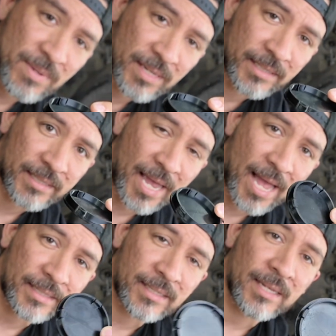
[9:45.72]

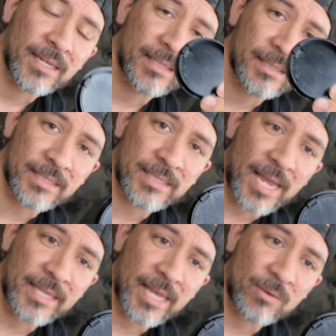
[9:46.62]
exact
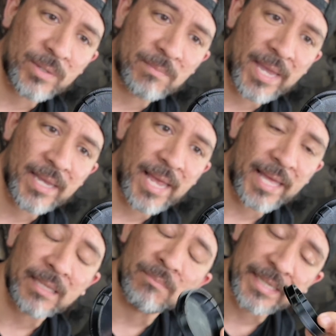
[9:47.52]
design that we made
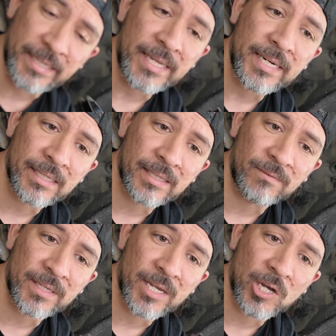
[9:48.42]
at the beginning of the
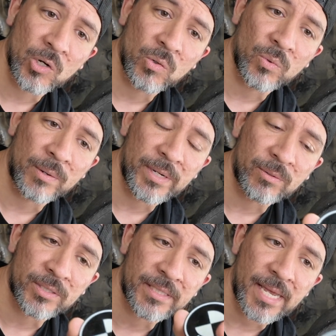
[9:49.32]
video when we
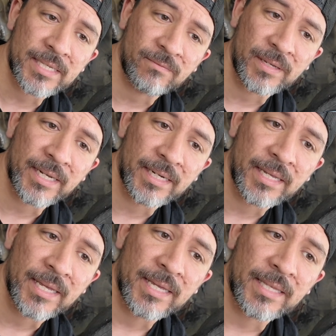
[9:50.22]
were test fitting
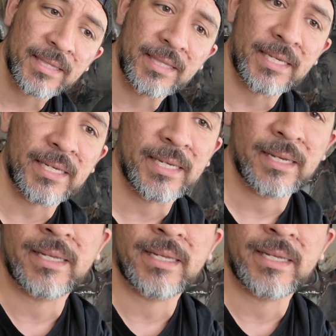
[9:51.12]
the